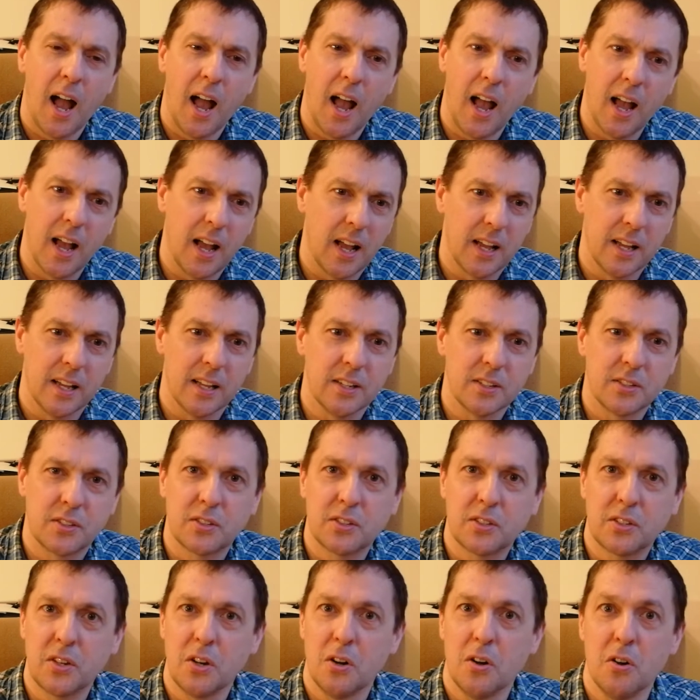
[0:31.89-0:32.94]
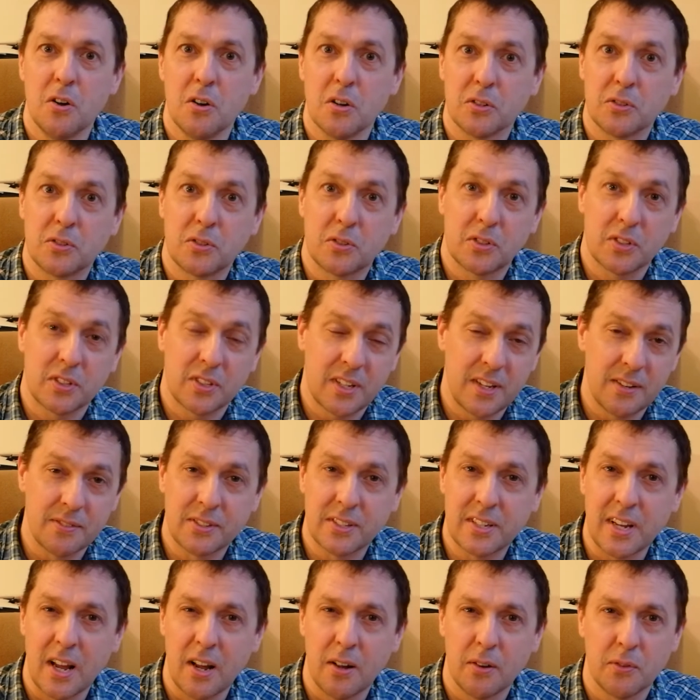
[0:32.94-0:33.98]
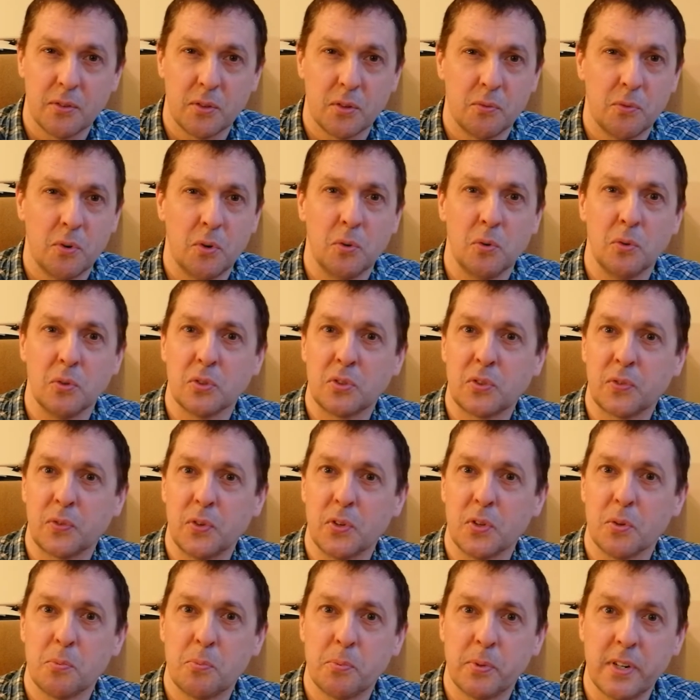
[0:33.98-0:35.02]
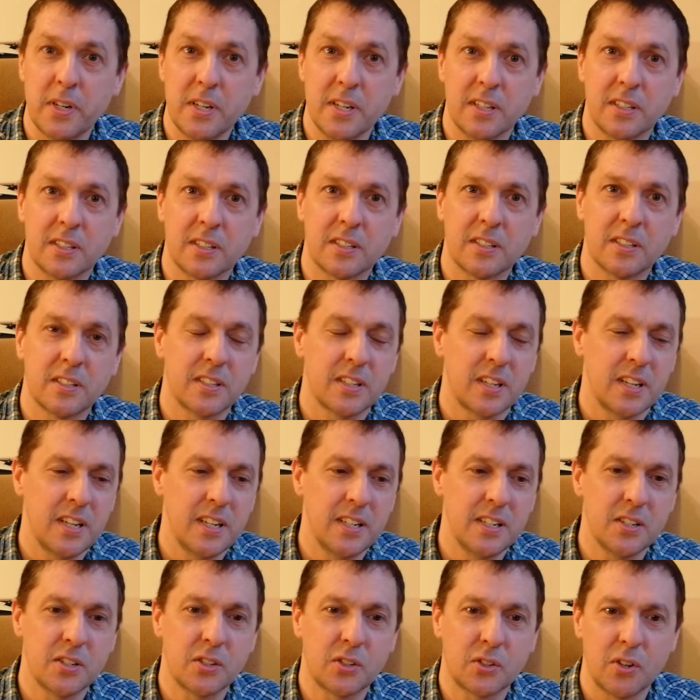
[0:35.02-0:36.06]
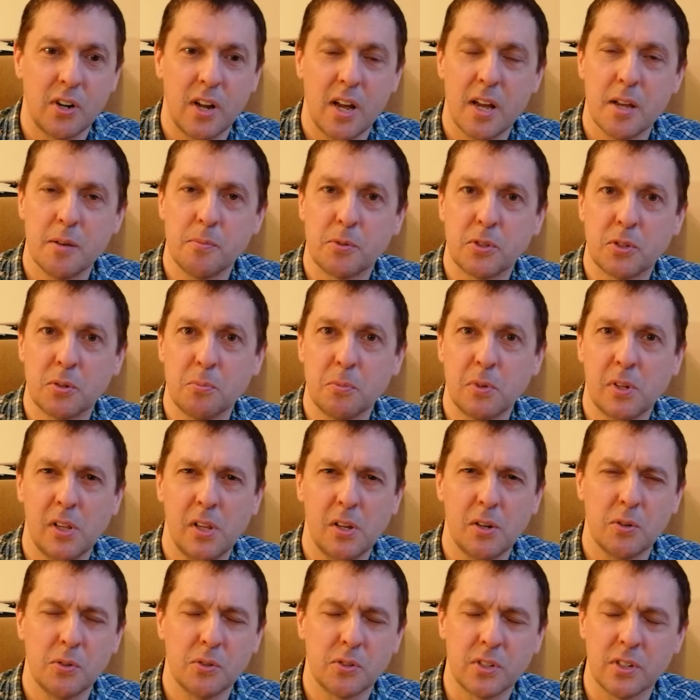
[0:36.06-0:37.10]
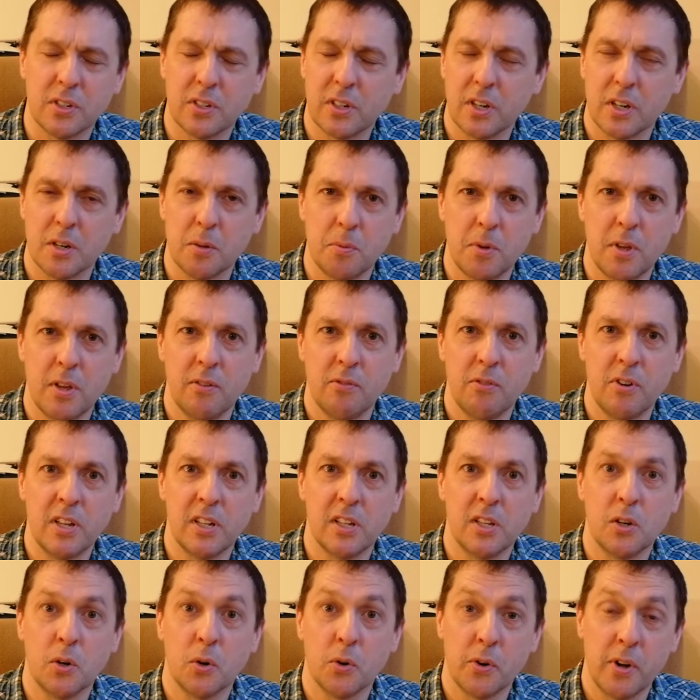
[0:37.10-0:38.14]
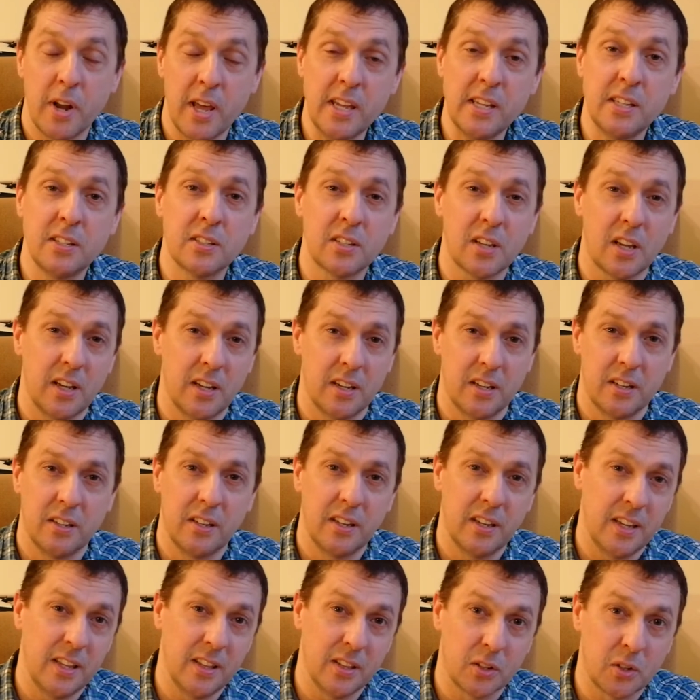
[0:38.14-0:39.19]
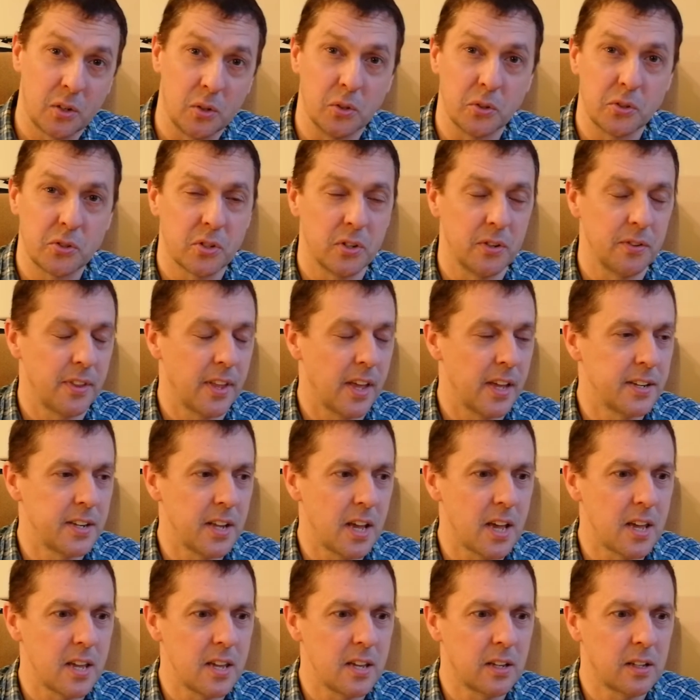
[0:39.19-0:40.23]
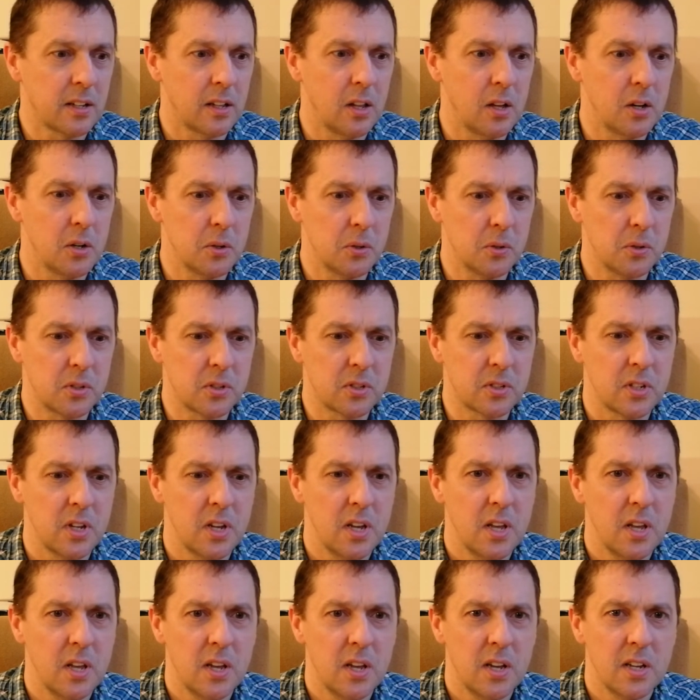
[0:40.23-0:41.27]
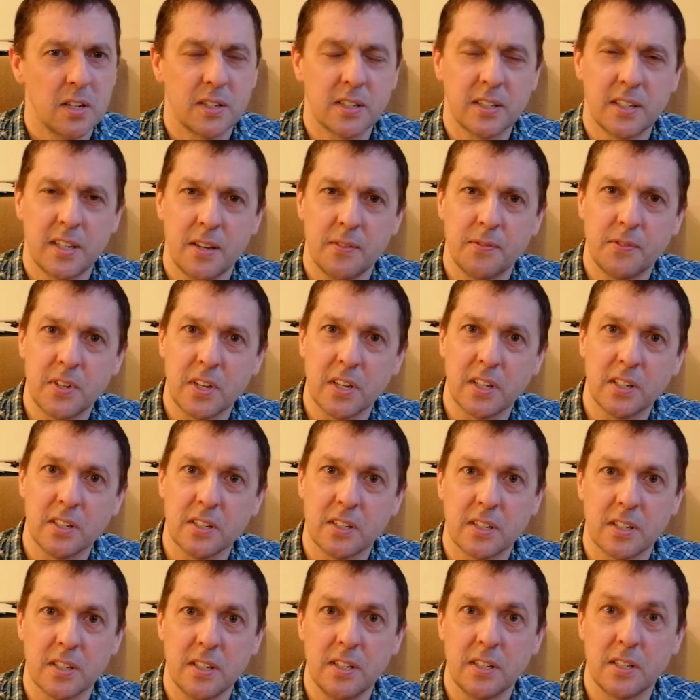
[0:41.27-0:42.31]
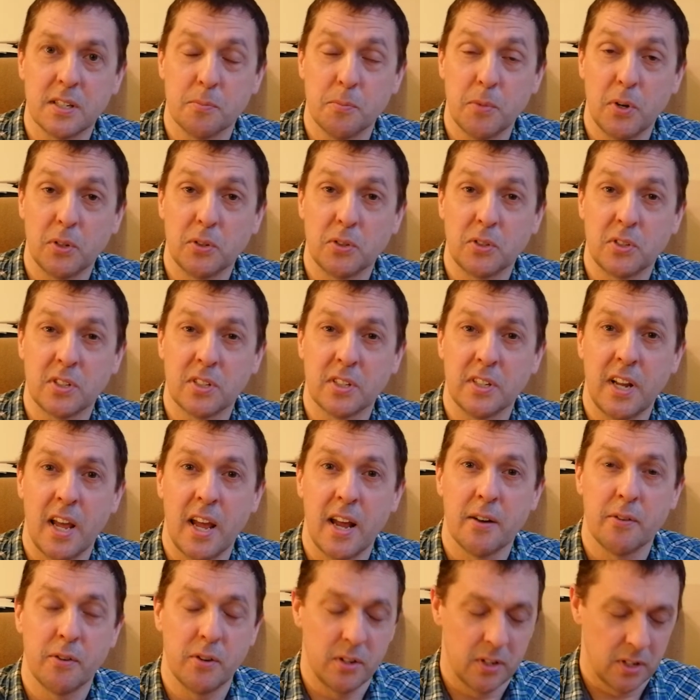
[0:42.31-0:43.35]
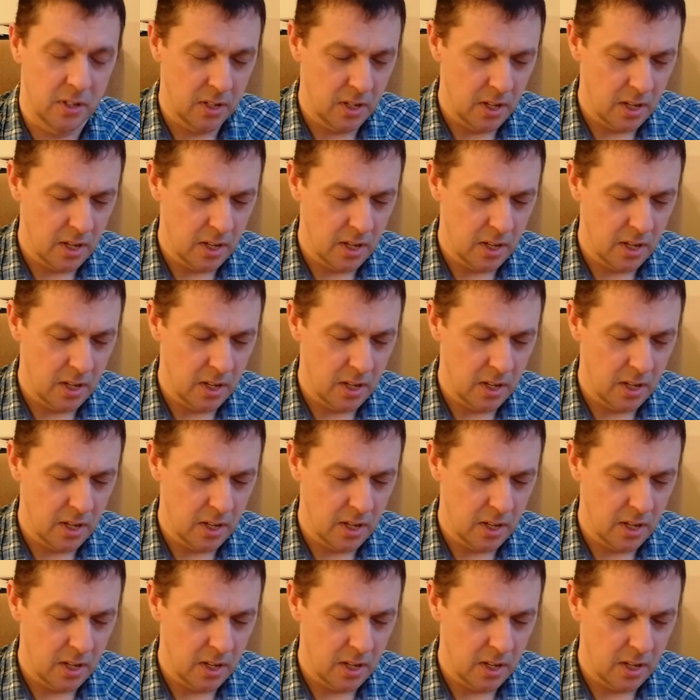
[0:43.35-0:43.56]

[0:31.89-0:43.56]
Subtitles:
As God gives down the rules for the priests, he describes some clothes that are going to be really ornate in the culture of their day, clothes to give dignity to Moses and Aaron.